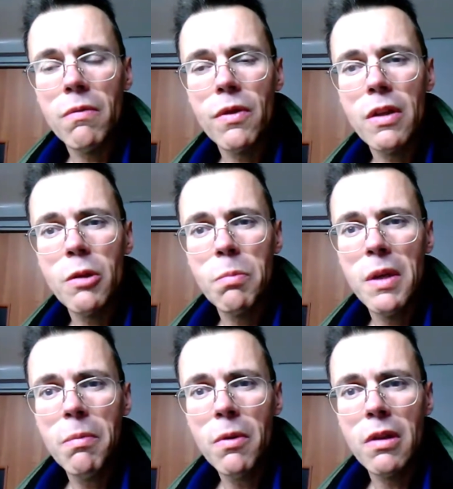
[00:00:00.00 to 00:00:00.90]
for this
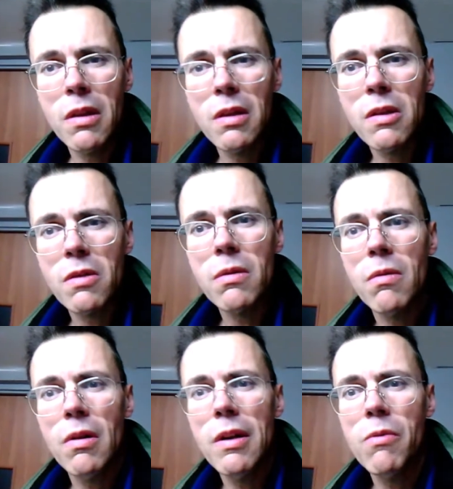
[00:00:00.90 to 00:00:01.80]
people, that is
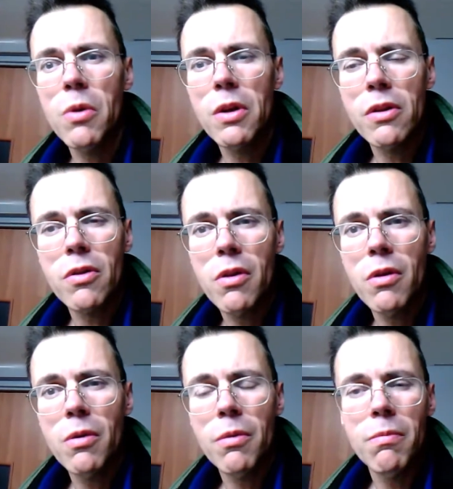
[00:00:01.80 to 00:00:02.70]
really worth it to
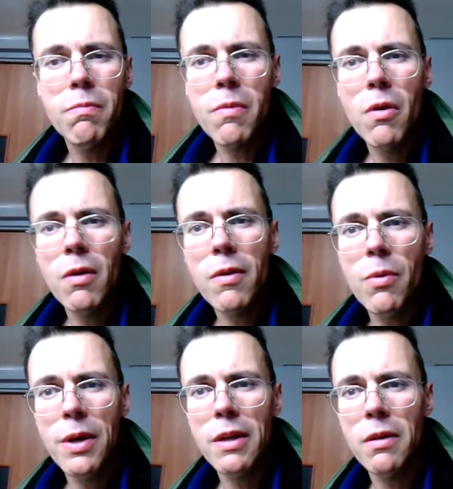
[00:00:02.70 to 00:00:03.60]
go all the
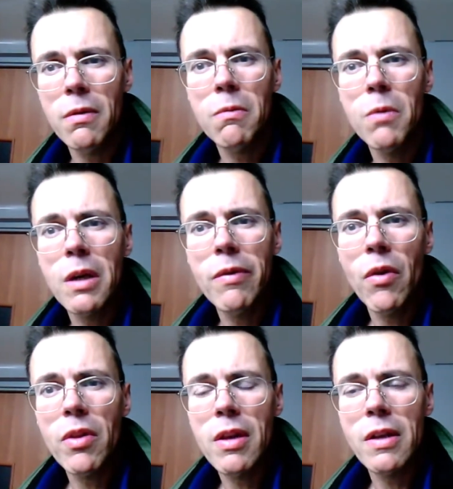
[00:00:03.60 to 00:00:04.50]
way, whatever
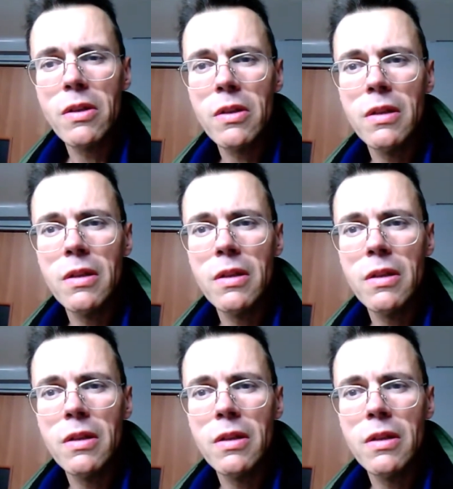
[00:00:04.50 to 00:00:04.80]
it takes.